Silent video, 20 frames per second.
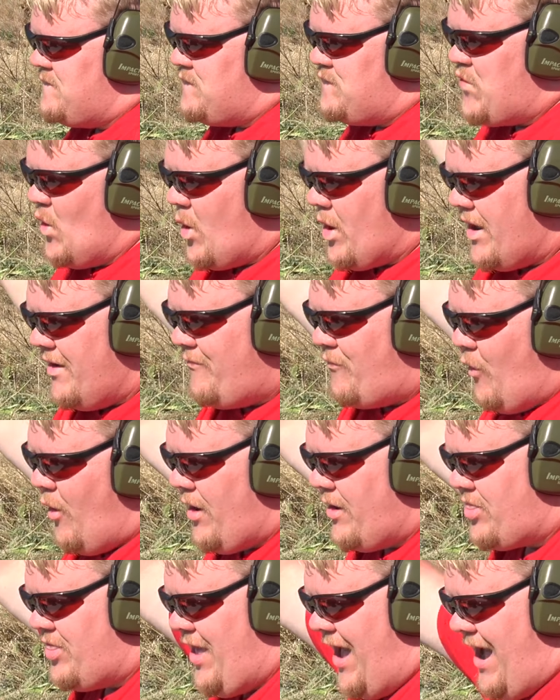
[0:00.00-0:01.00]

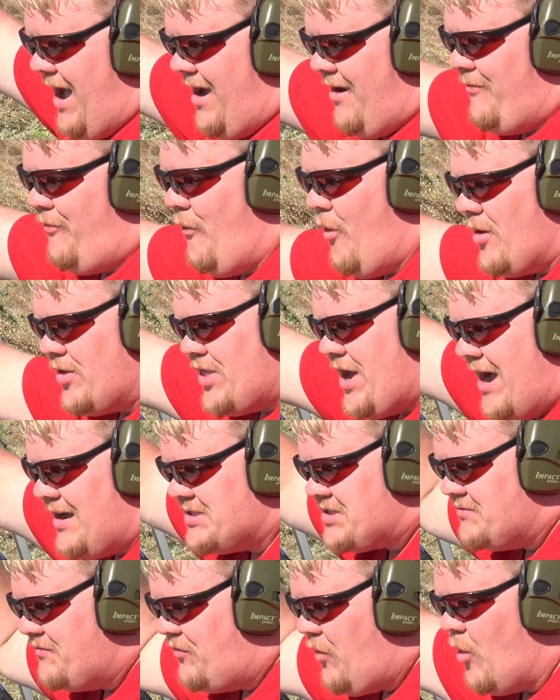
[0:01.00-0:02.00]

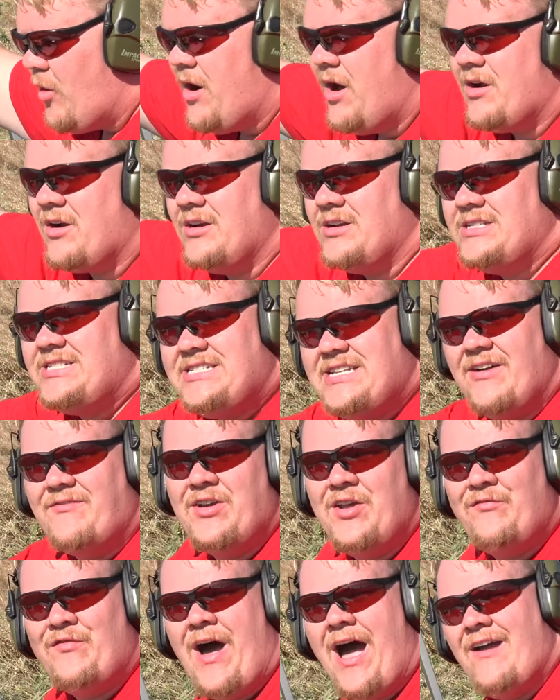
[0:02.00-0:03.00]

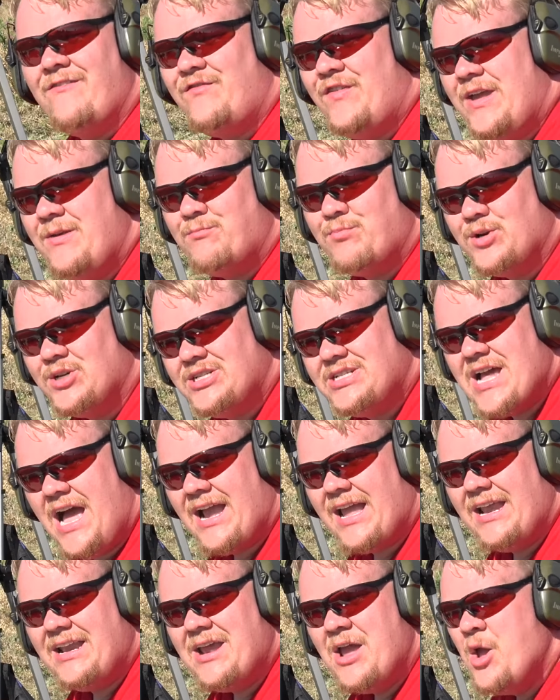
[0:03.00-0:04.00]
4,475 feet per
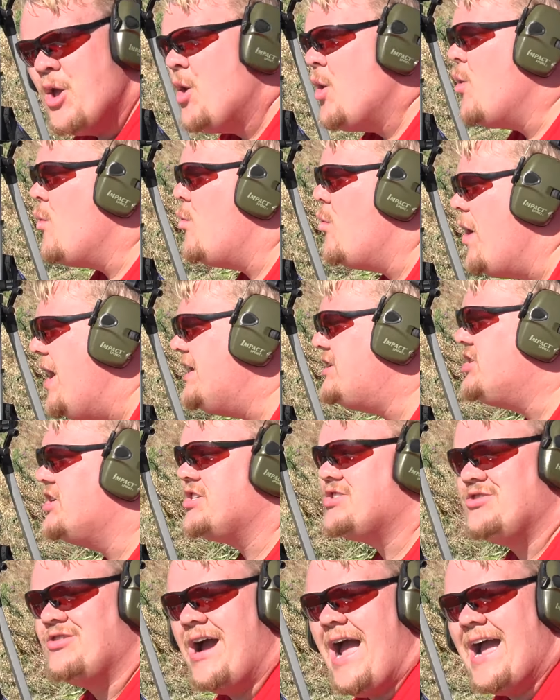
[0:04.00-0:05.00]
second. We
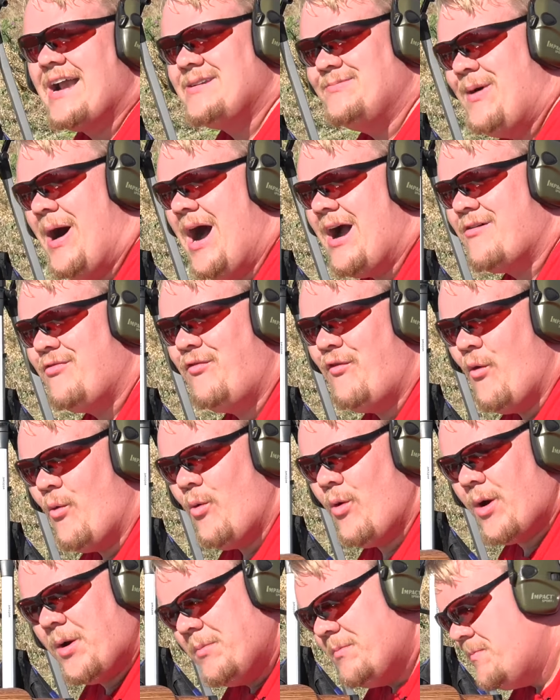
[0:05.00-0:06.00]
just cracked Mach
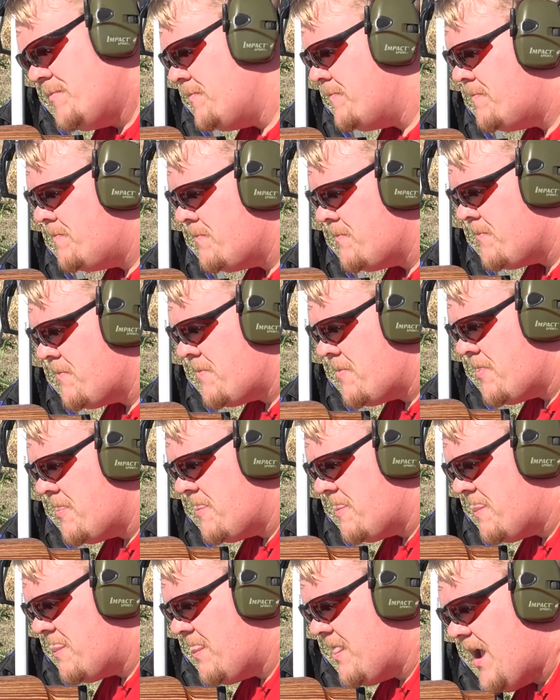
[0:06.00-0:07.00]
4.
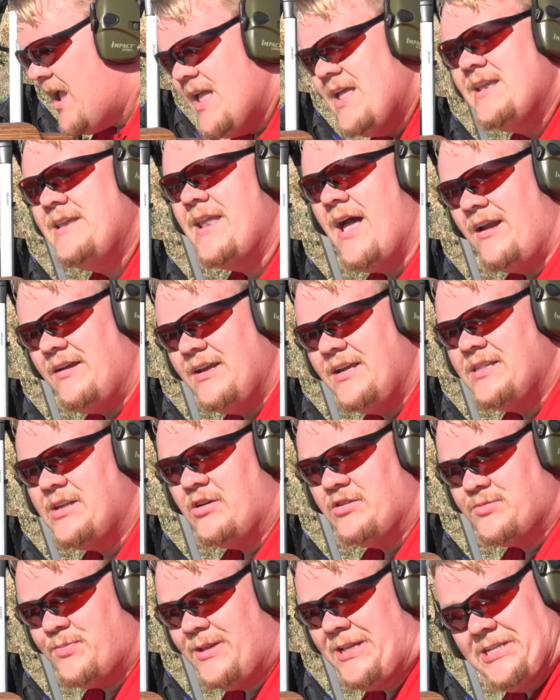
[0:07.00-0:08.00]
Now to get
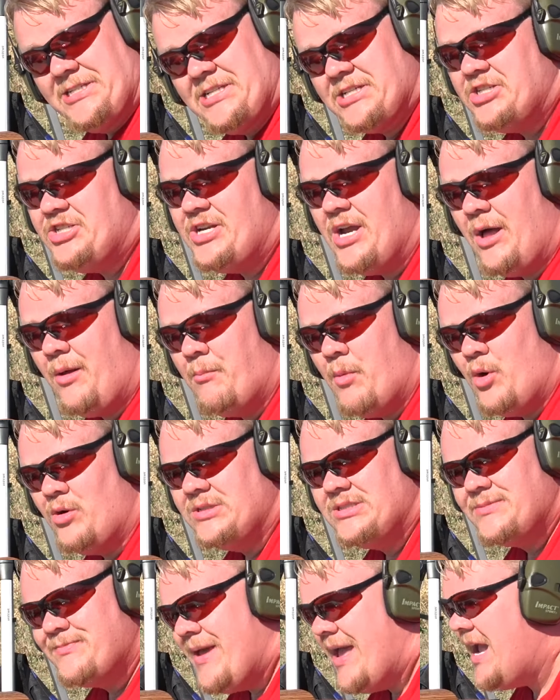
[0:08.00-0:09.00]
those ballistics gel
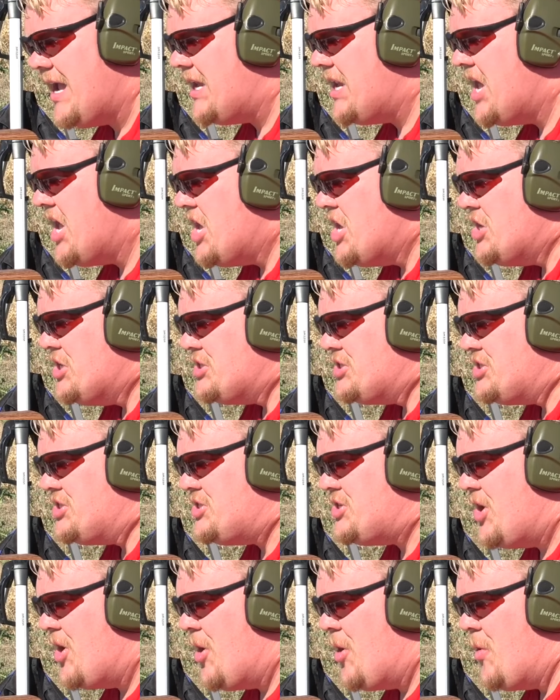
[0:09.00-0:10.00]
molds made
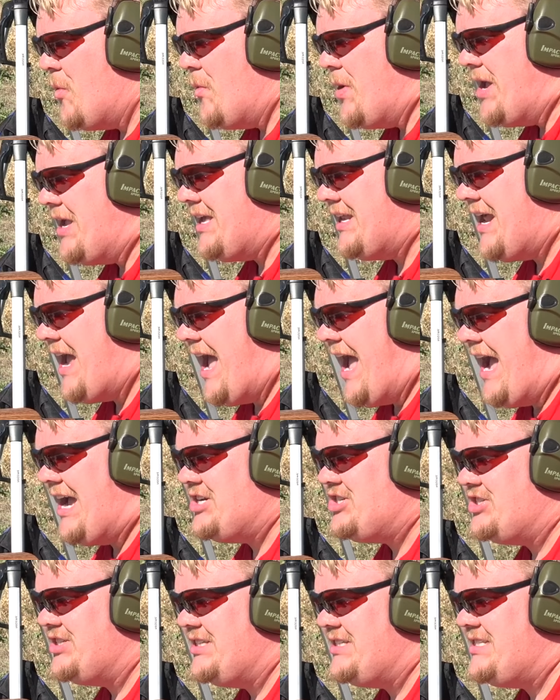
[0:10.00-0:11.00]
so we can
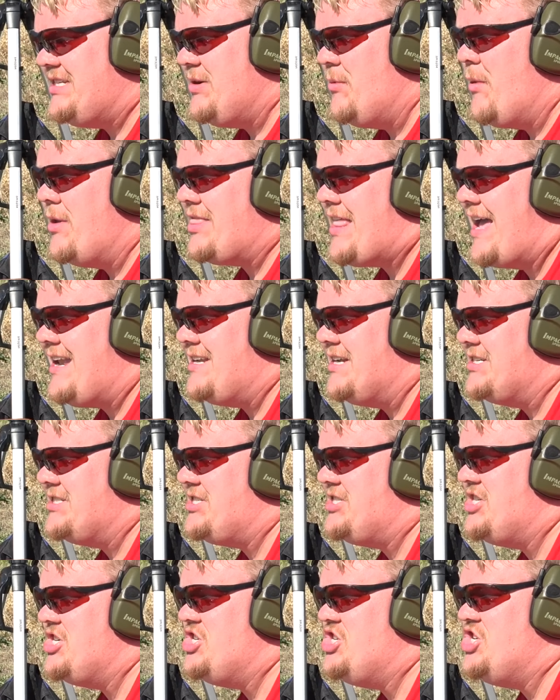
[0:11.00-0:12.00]
actually see what that does
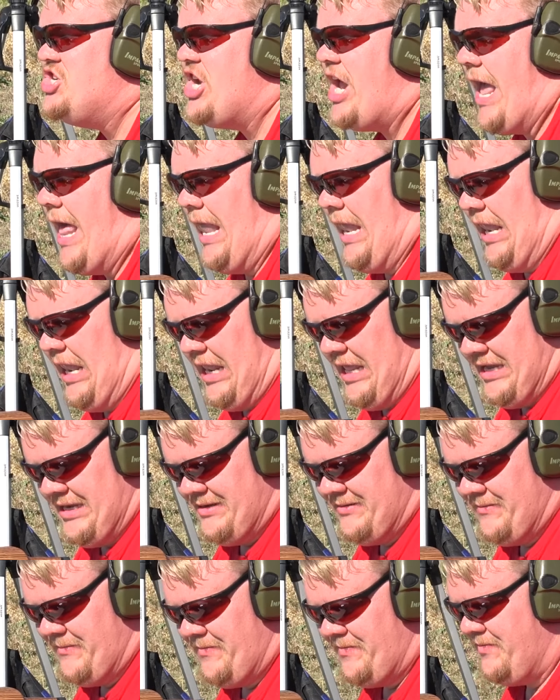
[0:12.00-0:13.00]
to gel.
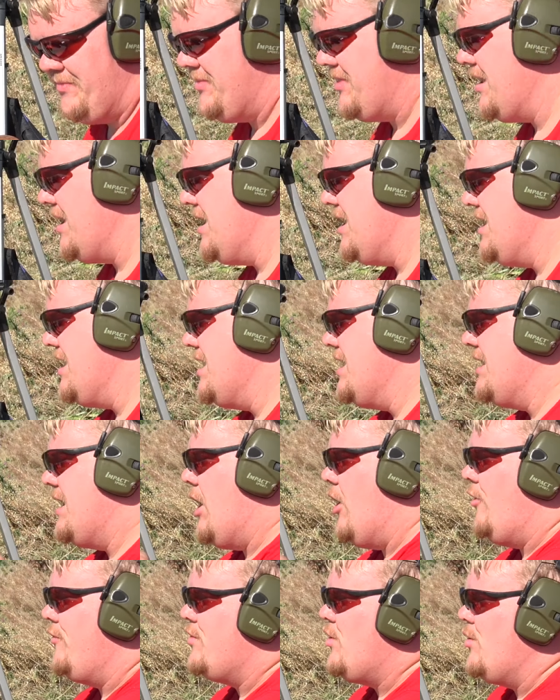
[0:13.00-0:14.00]

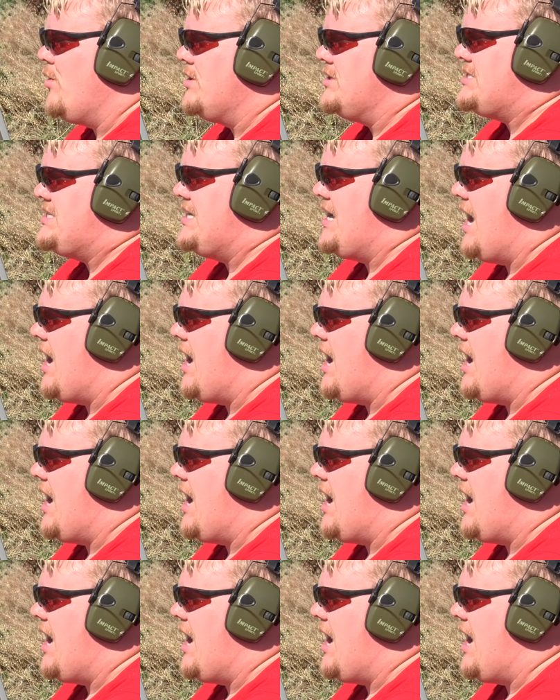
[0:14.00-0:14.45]
Now, of course, the